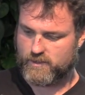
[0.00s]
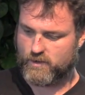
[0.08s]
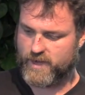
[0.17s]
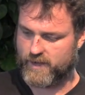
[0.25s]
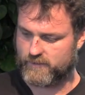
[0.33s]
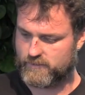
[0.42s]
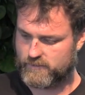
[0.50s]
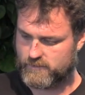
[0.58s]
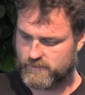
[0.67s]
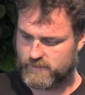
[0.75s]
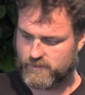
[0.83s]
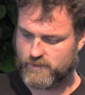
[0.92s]
OK,
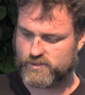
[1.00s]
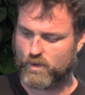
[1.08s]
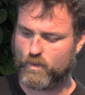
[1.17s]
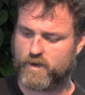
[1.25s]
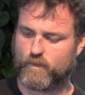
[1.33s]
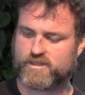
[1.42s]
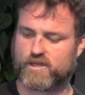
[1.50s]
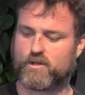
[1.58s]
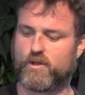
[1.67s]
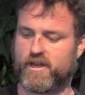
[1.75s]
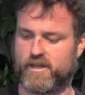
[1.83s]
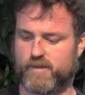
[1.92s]
so what's
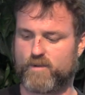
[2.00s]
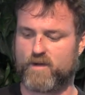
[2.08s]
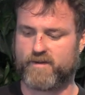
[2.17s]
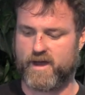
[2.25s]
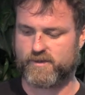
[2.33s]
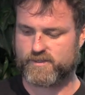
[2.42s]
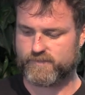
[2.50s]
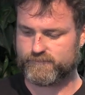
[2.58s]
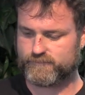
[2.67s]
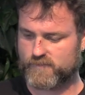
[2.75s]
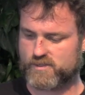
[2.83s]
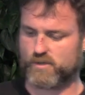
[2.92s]
included in the profiles?
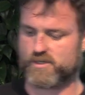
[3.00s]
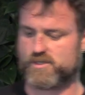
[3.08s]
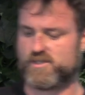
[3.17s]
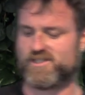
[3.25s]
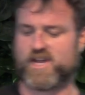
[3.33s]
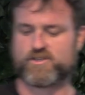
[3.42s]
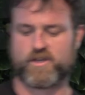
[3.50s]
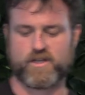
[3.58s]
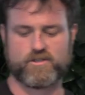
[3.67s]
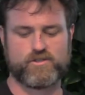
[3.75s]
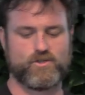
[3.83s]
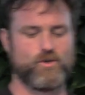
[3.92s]
So there's
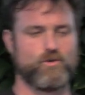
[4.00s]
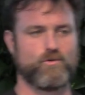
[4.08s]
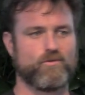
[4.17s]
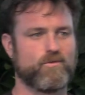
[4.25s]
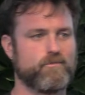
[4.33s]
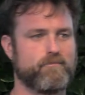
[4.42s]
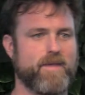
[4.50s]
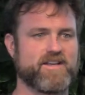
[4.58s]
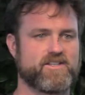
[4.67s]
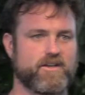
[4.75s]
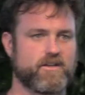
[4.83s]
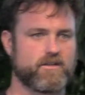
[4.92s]
essentially two
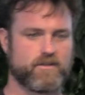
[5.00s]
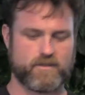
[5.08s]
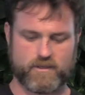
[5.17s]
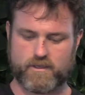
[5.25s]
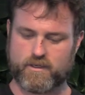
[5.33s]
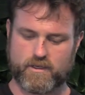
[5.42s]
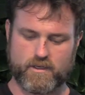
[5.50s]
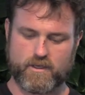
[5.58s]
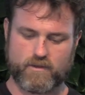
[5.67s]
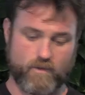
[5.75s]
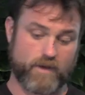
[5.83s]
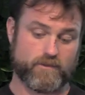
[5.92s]
basic,
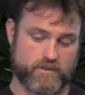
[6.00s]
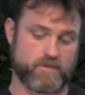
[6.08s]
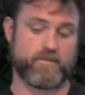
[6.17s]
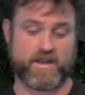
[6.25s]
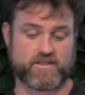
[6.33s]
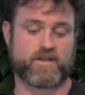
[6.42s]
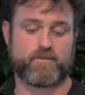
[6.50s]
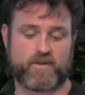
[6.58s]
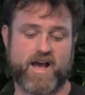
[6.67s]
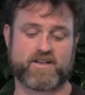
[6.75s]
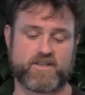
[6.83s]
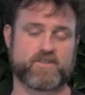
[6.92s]
there's a basic
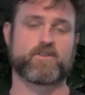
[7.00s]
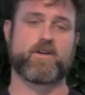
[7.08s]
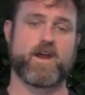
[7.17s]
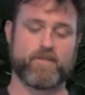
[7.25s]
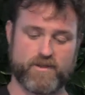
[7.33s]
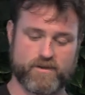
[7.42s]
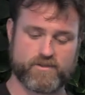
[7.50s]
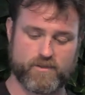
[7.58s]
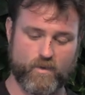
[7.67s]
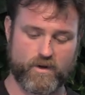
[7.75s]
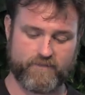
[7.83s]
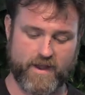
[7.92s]
class histogram, and then there's a
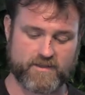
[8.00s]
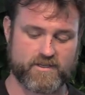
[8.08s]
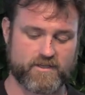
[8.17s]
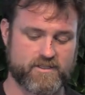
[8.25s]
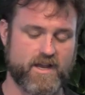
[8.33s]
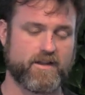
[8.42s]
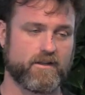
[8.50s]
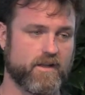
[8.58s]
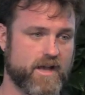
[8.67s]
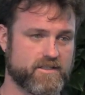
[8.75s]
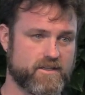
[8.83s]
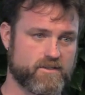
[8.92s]
more advanced extended
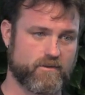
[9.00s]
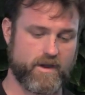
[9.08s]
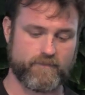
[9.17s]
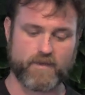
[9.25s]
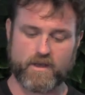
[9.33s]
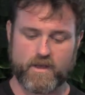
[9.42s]
class histogram.